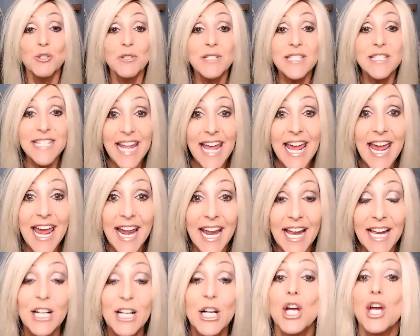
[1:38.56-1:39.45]
to
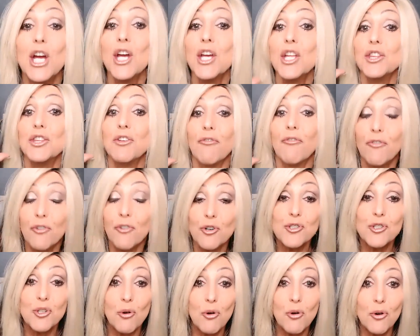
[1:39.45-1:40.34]
today, the
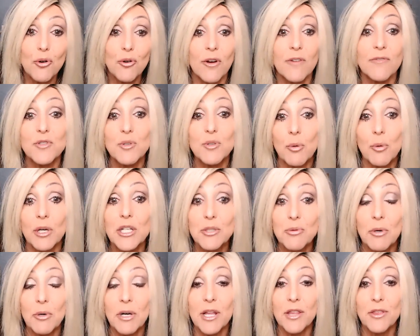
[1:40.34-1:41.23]
first quarter of twenty
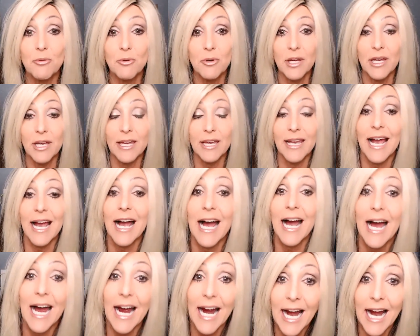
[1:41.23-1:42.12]
twenty-three,
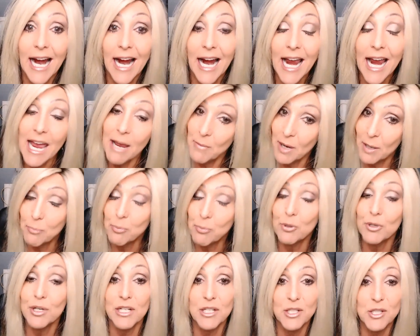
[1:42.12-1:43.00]
and my
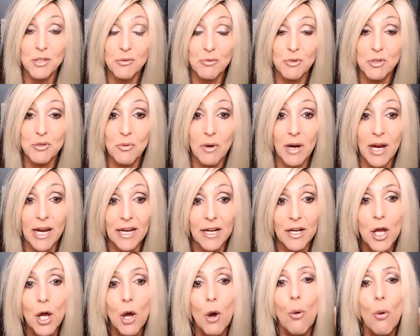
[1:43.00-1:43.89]
prediction was
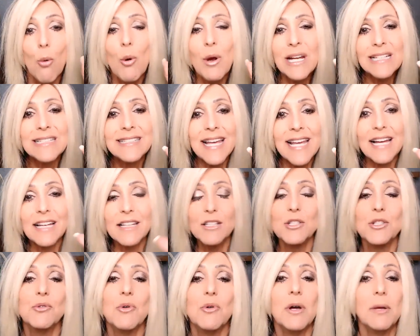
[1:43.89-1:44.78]
right. What
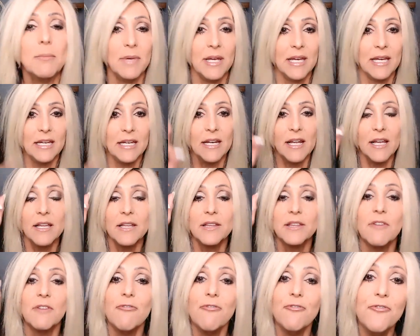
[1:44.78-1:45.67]
exactly do I mean?
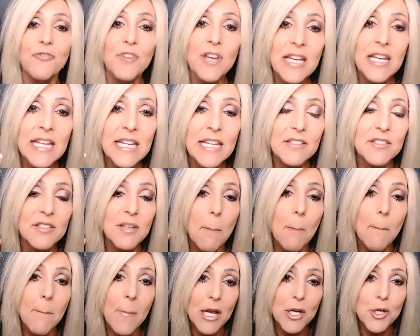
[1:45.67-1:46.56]
The Phoenix
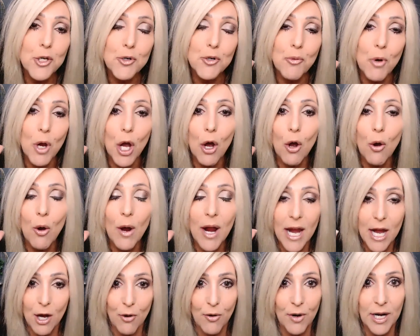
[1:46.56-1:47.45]
metro
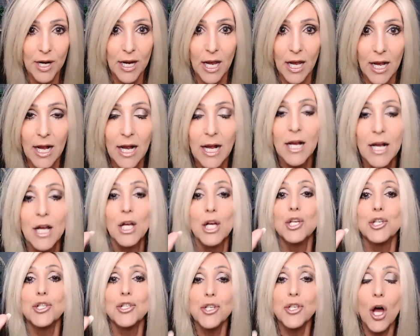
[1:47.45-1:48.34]
area
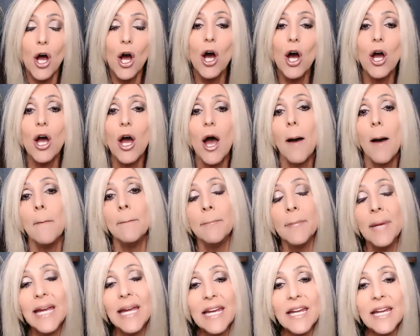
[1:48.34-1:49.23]
saw a
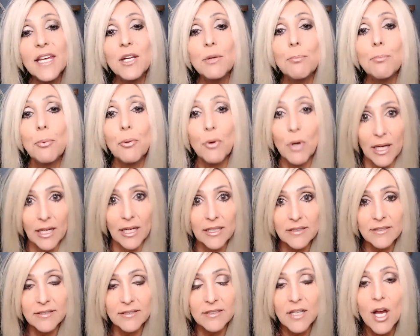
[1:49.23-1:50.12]
median
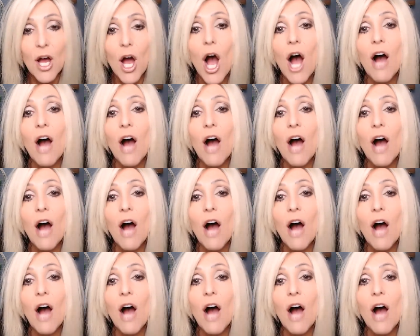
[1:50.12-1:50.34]
price